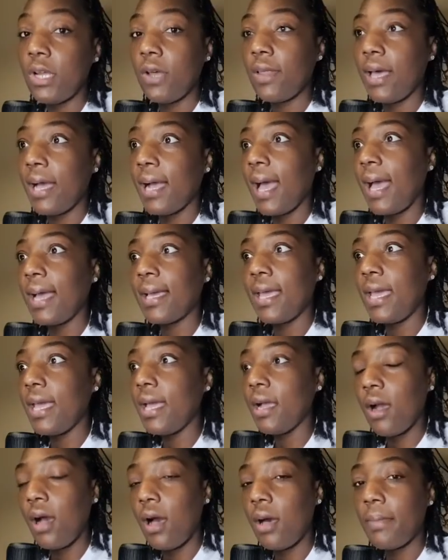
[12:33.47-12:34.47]
like, I
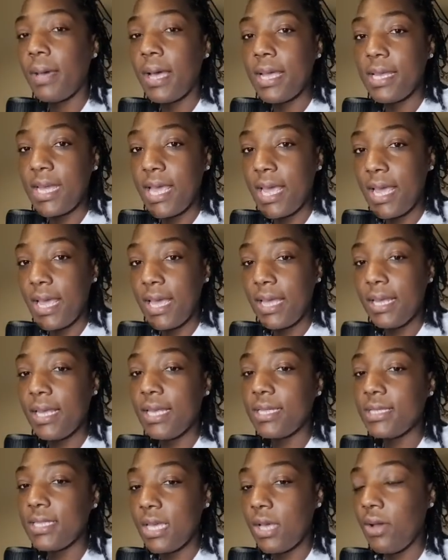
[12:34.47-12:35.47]
can't call my dad
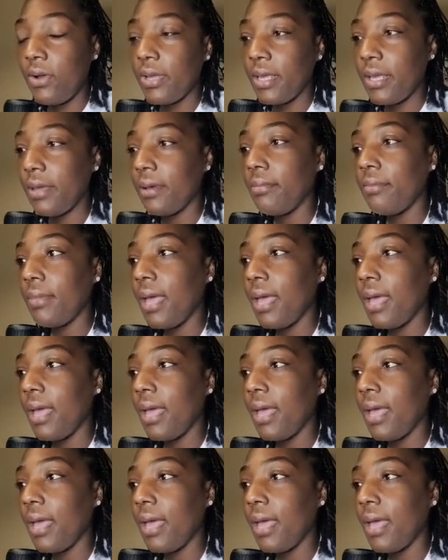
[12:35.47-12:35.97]
and tell him,